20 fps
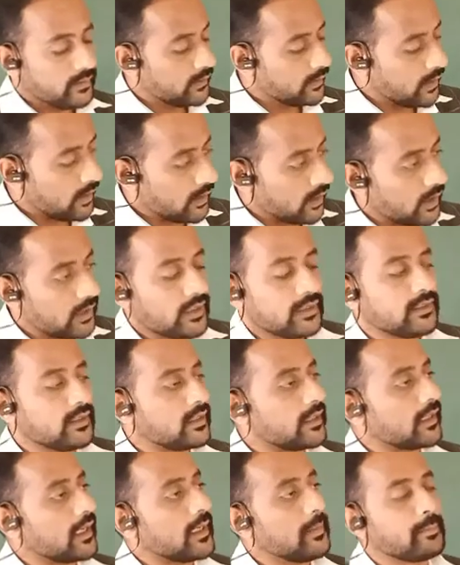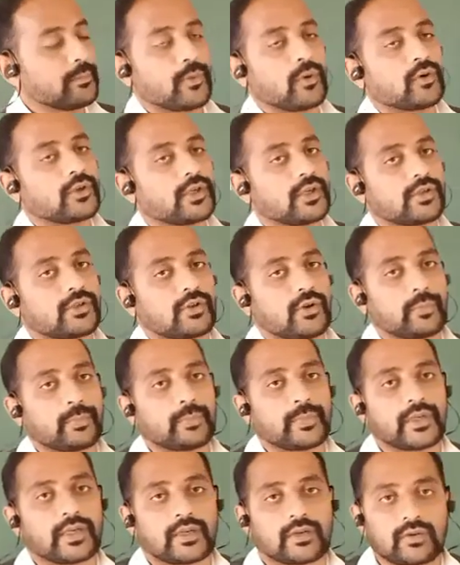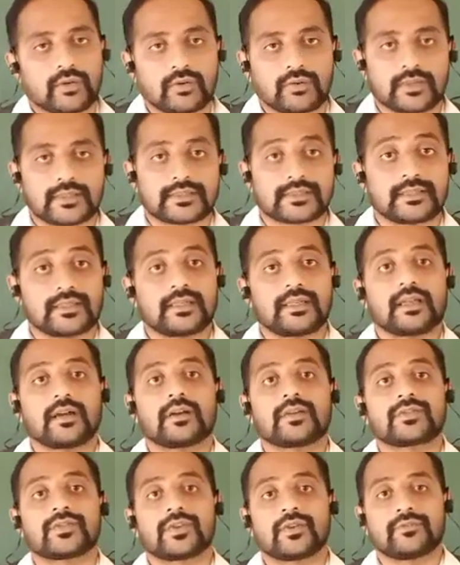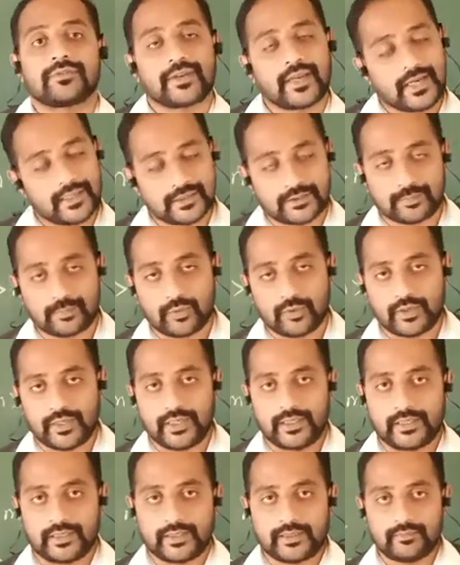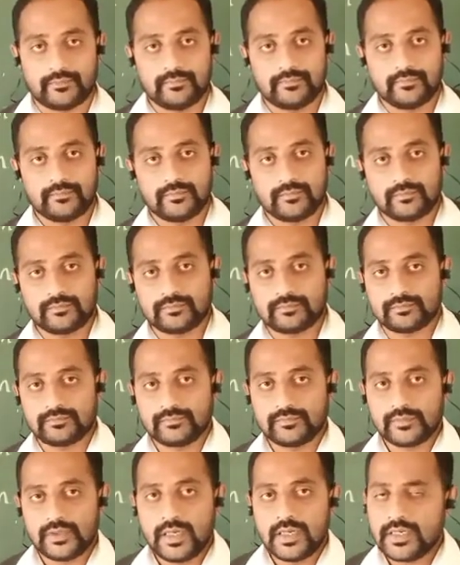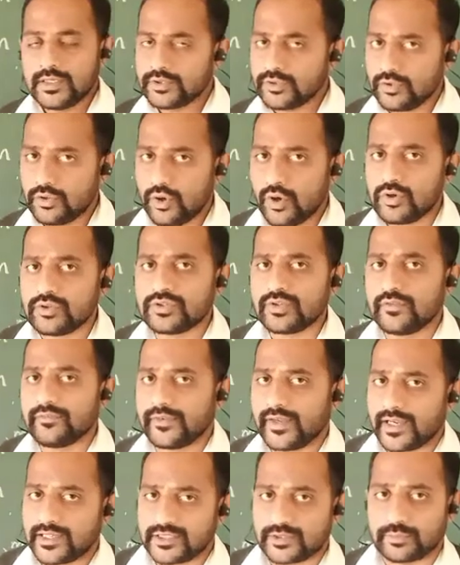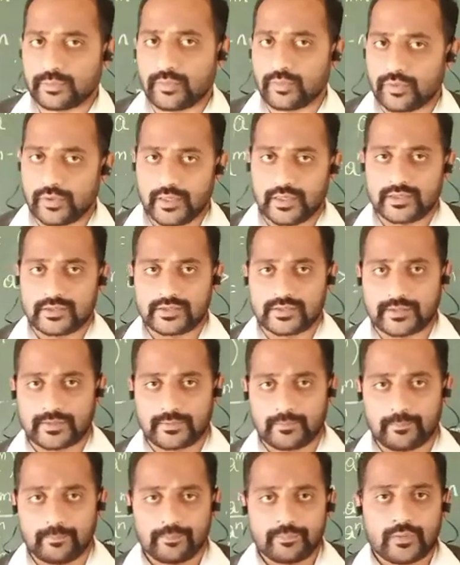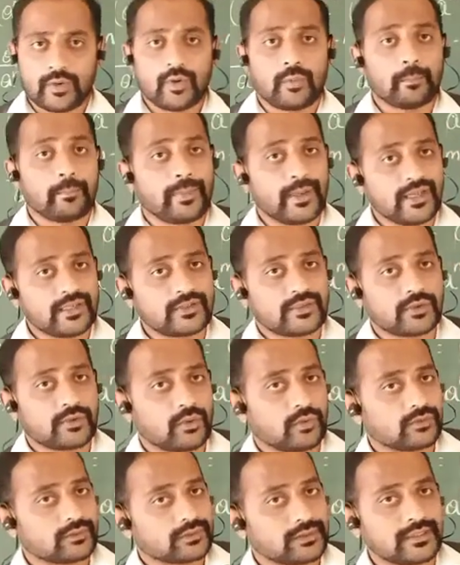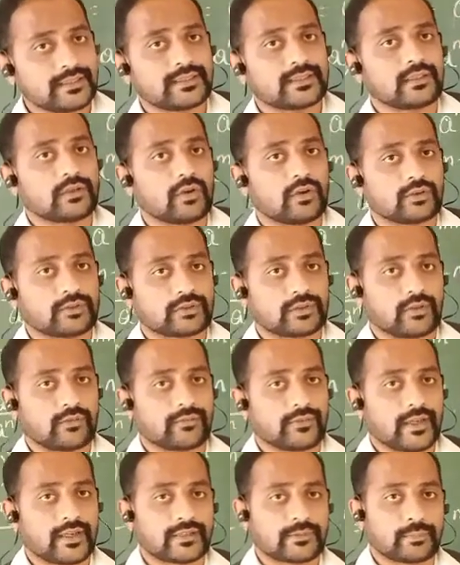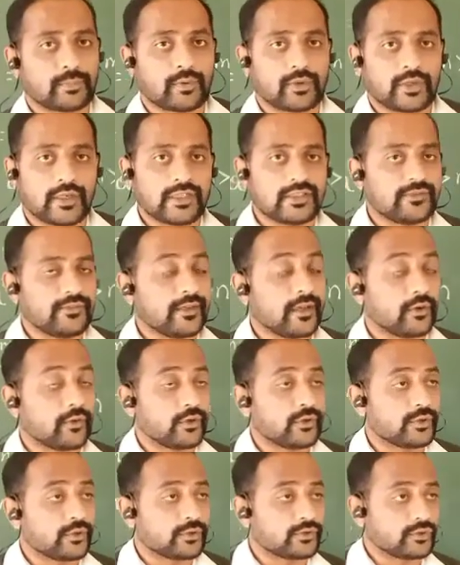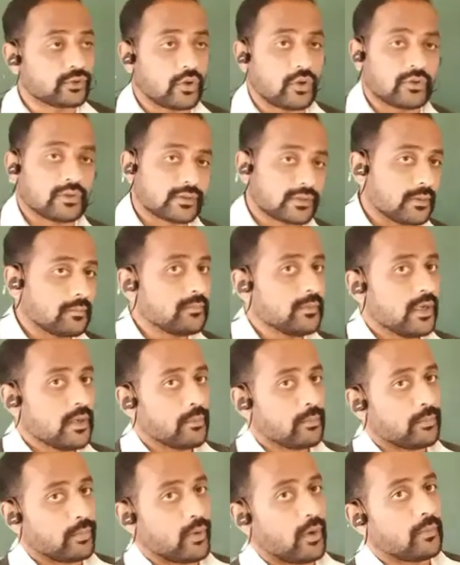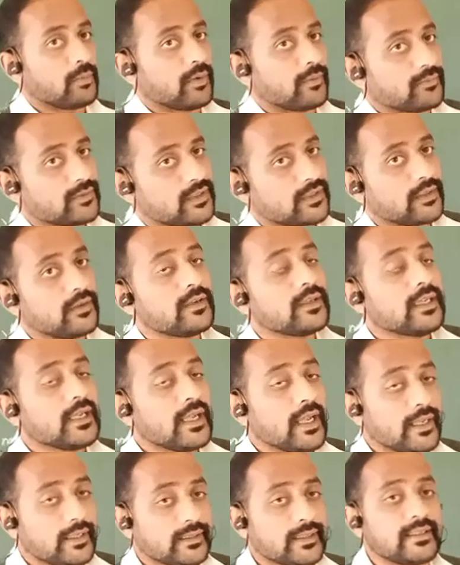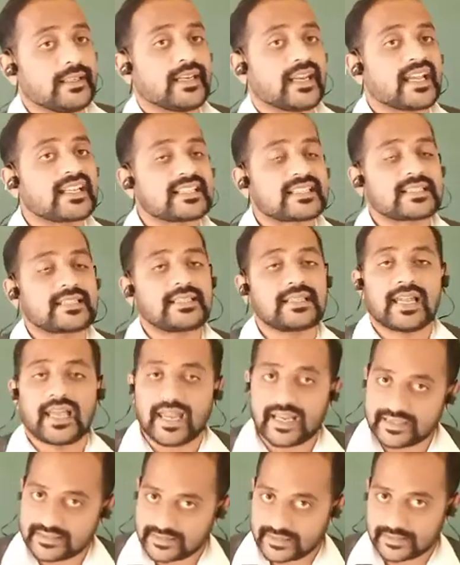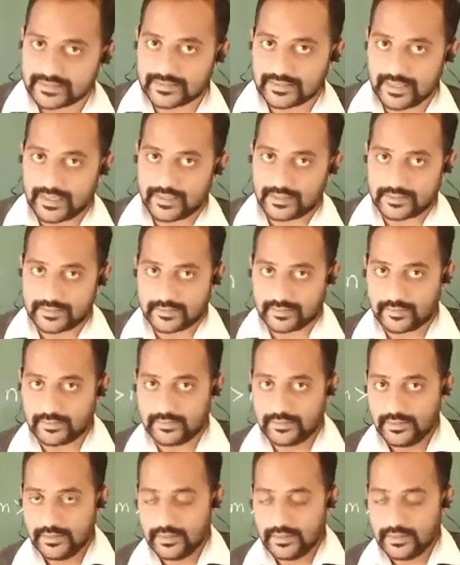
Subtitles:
The another important topic called as the laws of exponent. So laws of exponents. Based on this laws of exponents, we are going to solve some problems in the next exercise.